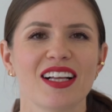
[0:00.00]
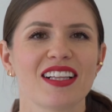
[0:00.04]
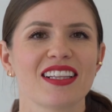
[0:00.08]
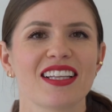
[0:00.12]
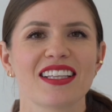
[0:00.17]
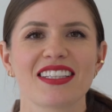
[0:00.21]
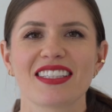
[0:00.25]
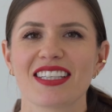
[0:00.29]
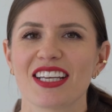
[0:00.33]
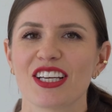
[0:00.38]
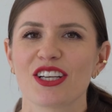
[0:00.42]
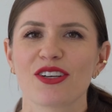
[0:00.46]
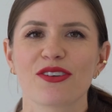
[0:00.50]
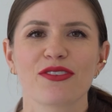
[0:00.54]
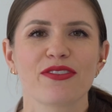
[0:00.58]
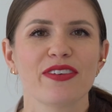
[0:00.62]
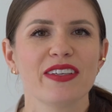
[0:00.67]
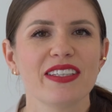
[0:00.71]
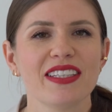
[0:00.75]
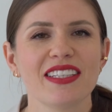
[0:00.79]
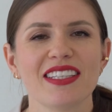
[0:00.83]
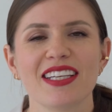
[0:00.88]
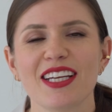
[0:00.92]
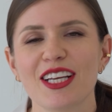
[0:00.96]
let's say you're
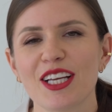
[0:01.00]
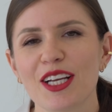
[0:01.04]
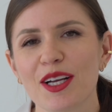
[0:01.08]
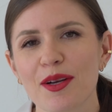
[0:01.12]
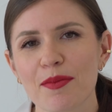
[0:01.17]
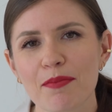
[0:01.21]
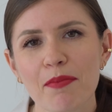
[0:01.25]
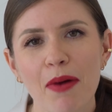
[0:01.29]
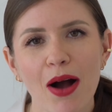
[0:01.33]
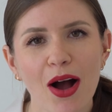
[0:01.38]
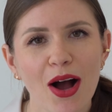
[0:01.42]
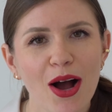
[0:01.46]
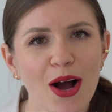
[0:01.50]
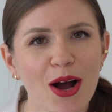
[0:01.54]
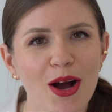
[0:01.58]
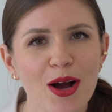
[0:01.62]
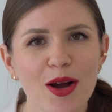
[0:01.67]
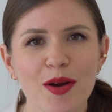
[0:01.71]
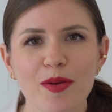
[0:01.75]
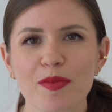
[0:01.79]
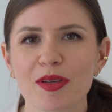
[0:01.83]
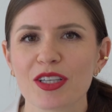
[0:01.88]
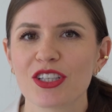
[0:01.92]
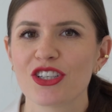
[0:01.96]
visiting your
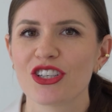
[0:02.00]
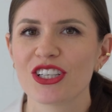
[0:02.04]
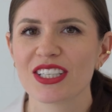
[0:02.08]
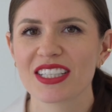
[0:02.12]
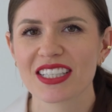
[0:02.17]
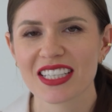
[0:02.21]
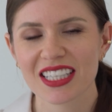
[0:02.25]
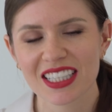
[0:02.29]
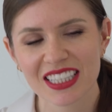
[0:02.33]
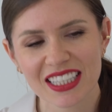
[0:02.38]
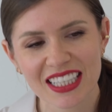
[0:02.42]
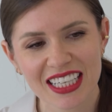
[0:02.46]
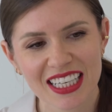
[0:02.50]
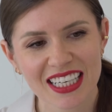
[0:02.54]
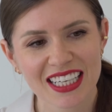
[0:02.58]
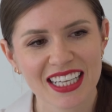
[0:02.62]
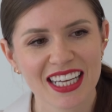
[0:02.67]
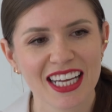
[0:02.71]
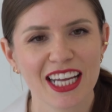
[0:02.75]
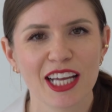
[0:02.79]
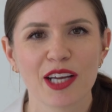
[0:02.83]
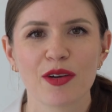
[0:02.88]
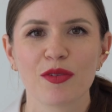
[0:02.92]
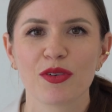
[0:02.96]
mom and she's
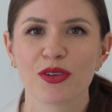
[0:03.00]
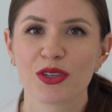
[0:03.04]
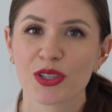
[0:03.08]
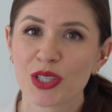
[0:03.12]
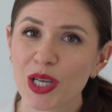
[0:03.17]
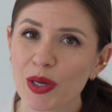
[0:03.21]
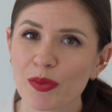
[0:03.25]
cleaning.